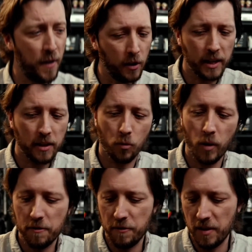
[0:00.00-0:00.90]
Felt like
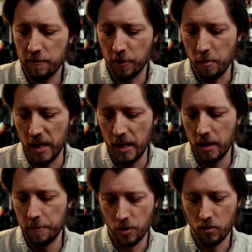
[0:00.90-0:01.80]
the right fit for
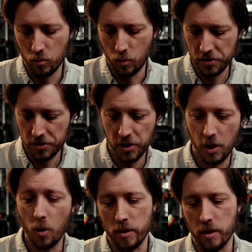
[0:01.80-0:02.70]
me, so we're just
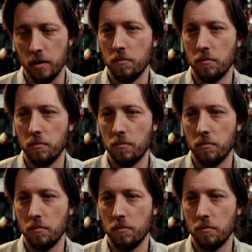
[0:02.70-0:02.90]
gonna go with